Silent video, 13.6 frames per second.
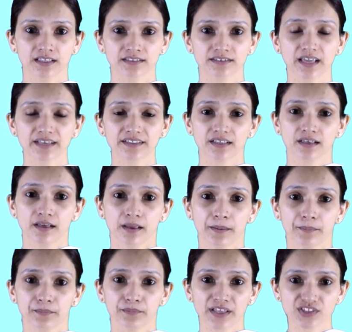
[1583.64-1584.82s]
that
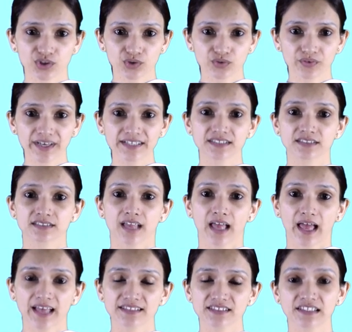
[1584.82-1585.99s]
masquerades
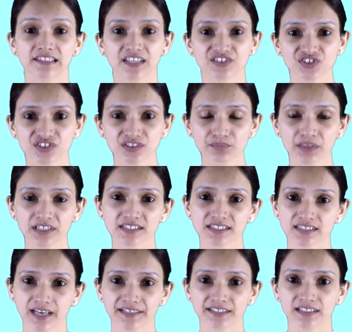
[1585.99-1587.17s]
as a legitimate
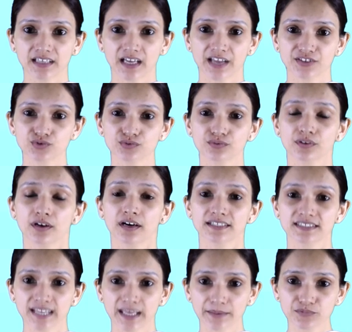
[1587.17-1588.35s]
site and to
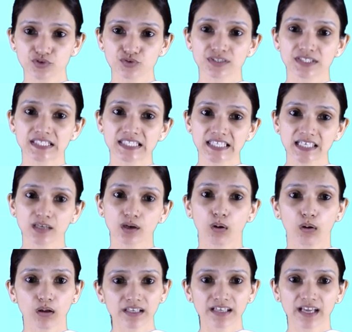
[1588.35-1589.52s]
attempt to steal
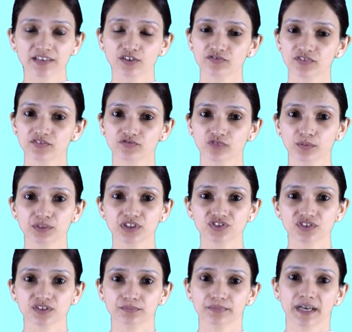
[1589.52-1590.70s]
all kind of
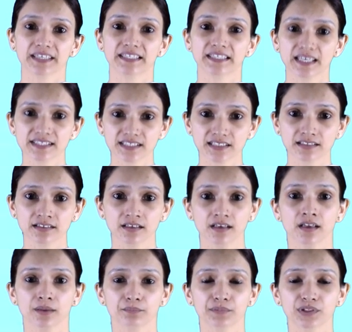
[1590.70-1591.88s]
information by getting
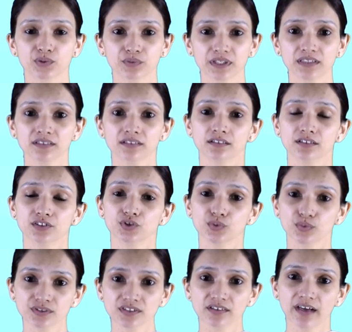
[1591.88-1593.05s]
between the
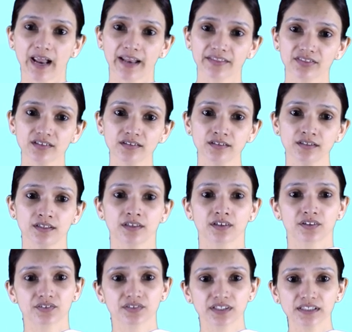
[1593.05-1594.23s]
user and the
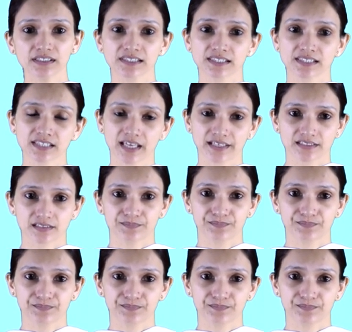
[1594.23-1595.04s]
real site.